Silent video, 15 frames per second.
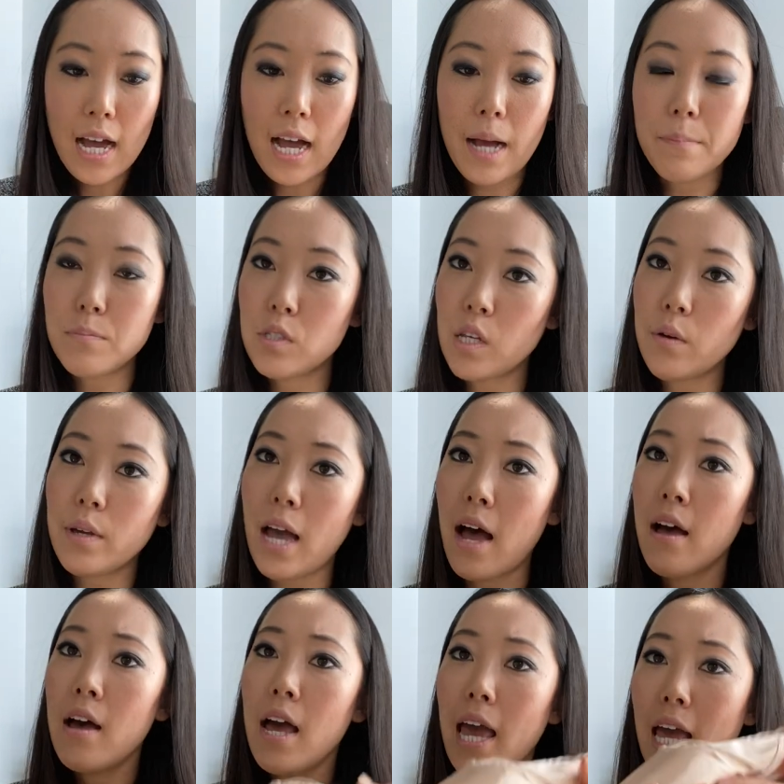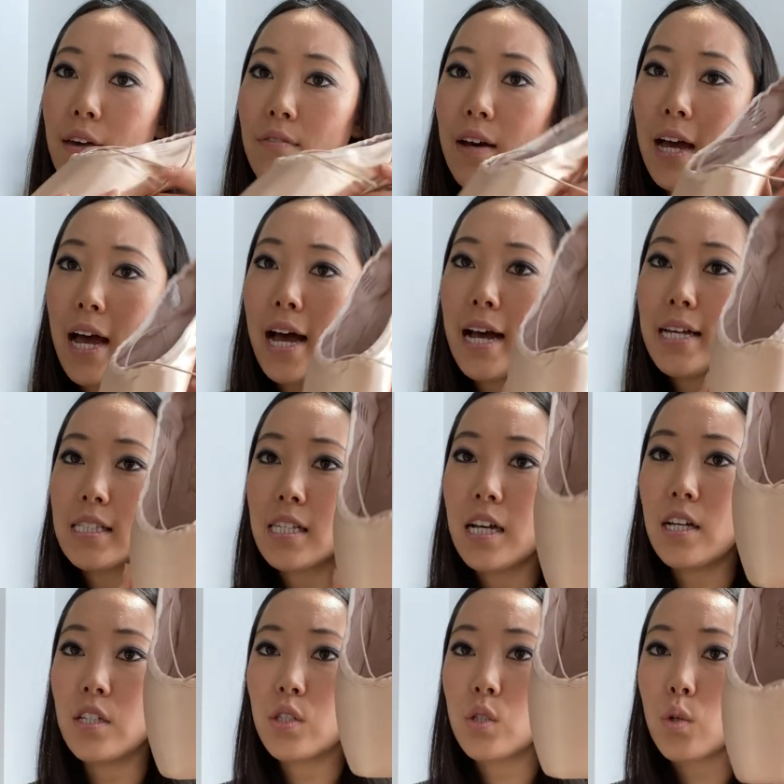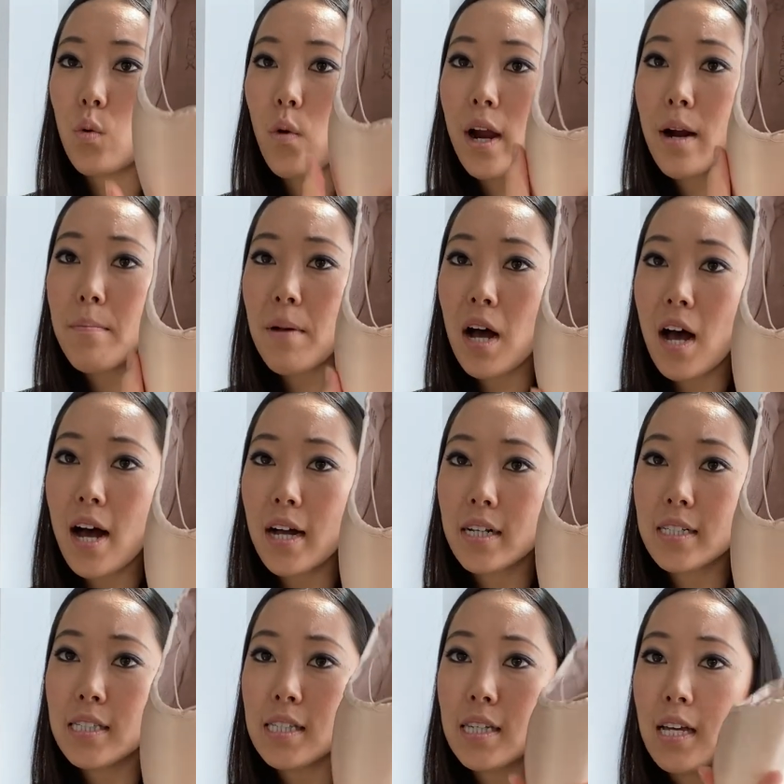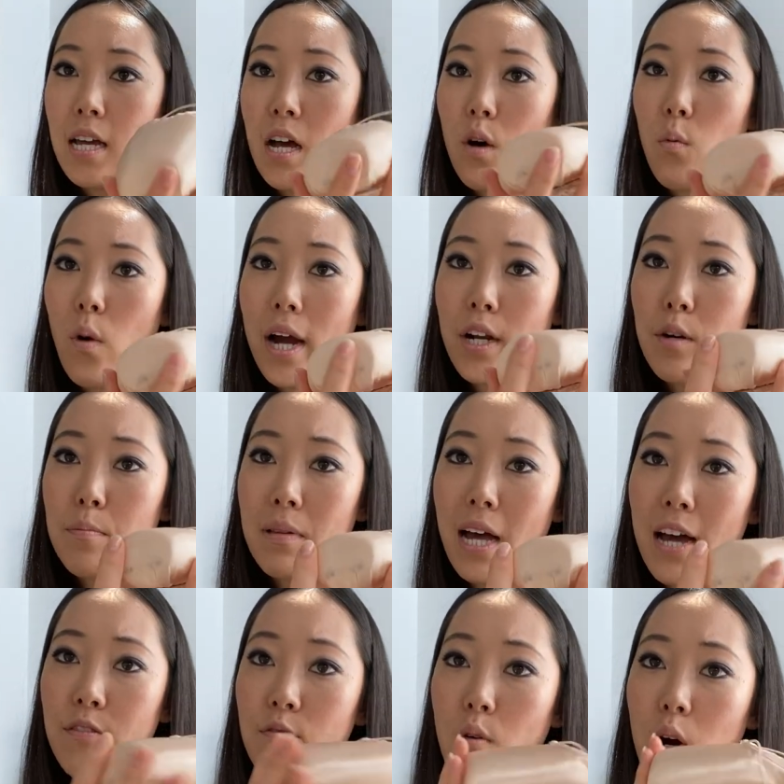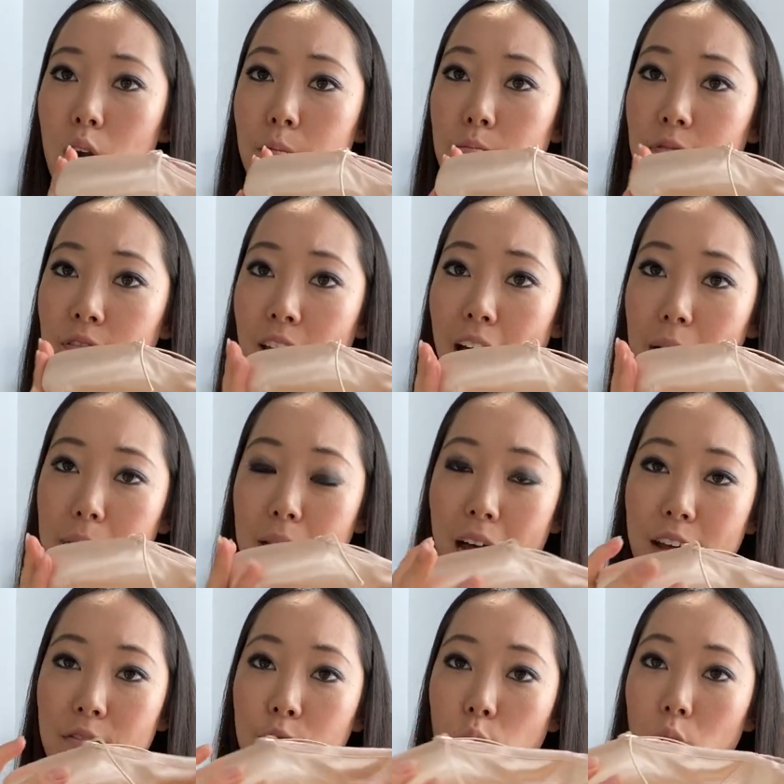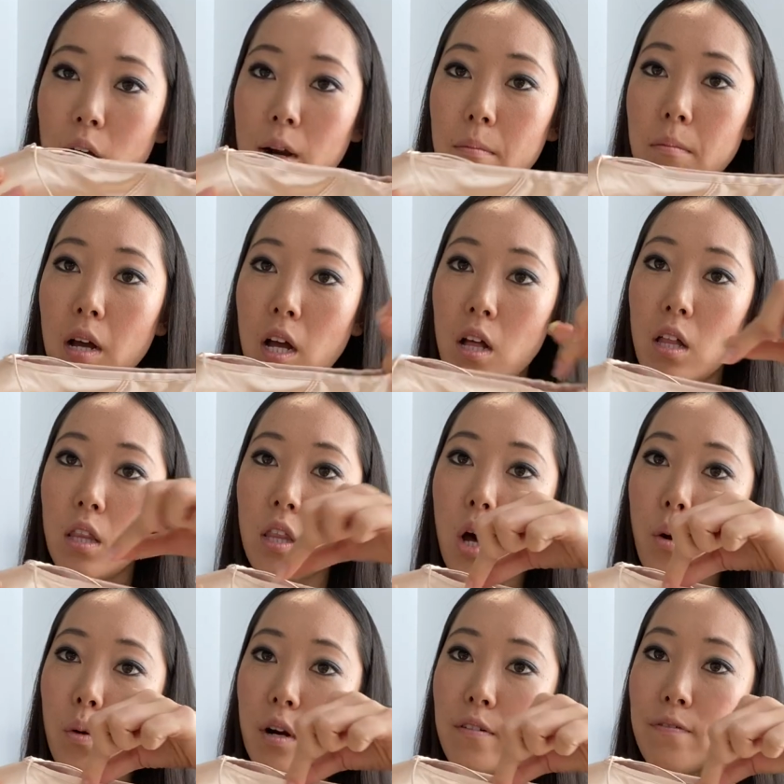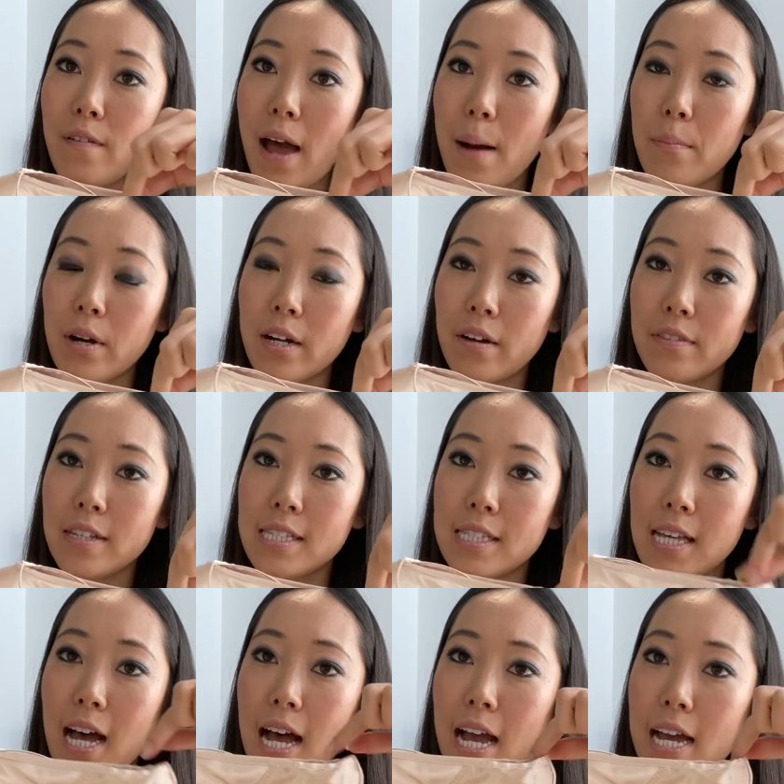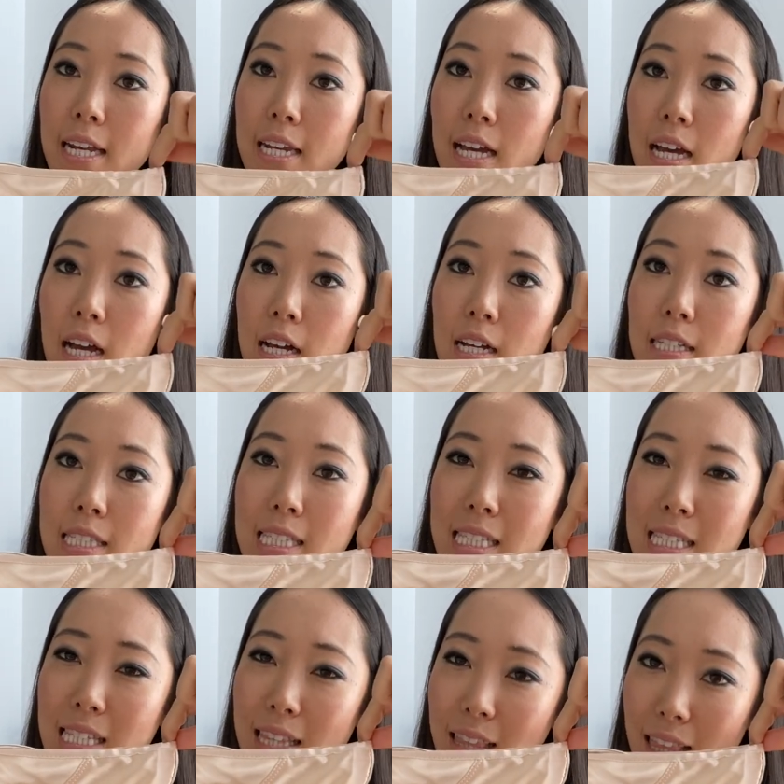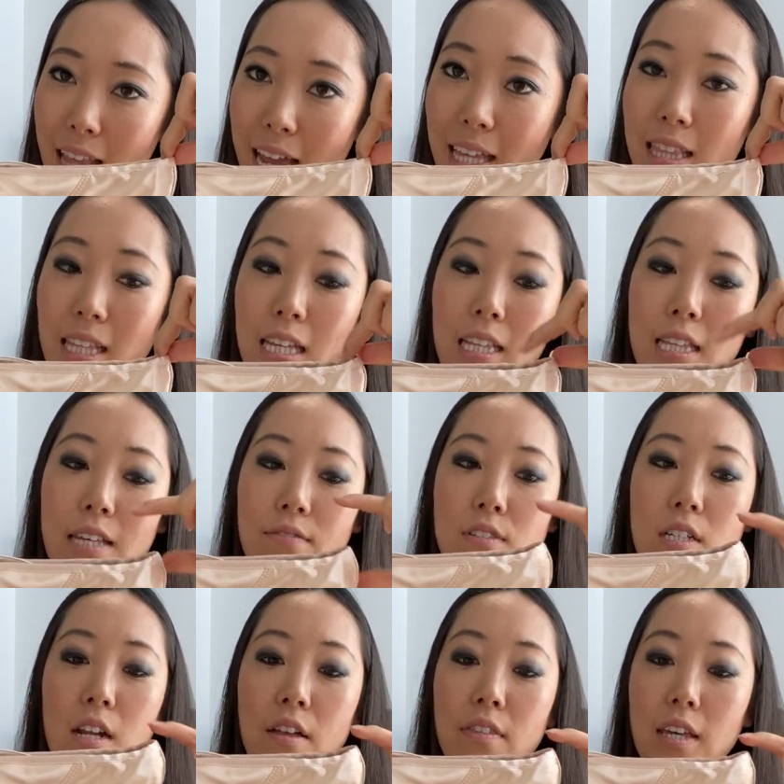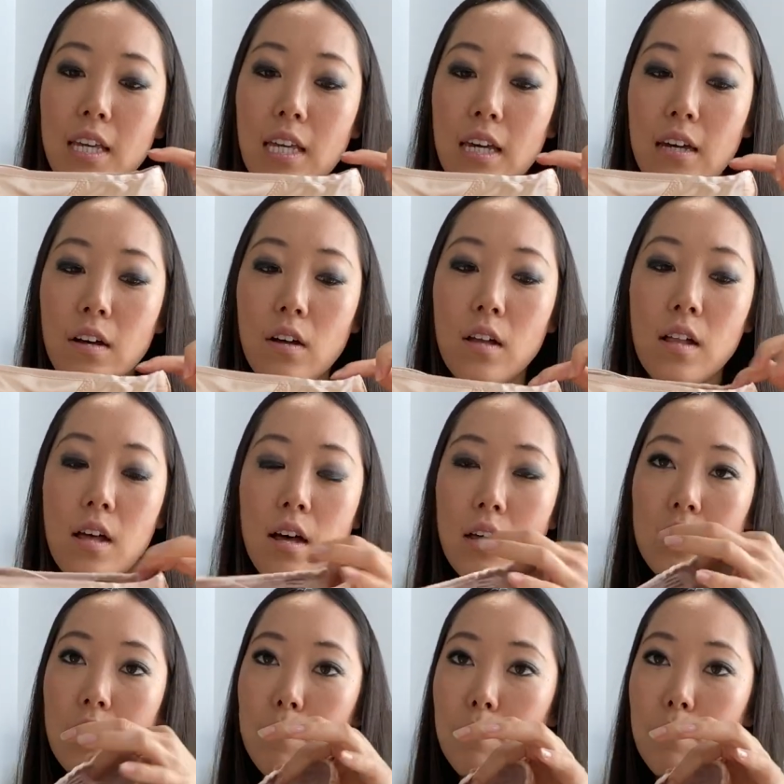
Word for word: Um, so yeah, Ava has a square box, wider platform, flat platform, lower fabric on the side, slightly lifted on the heel, the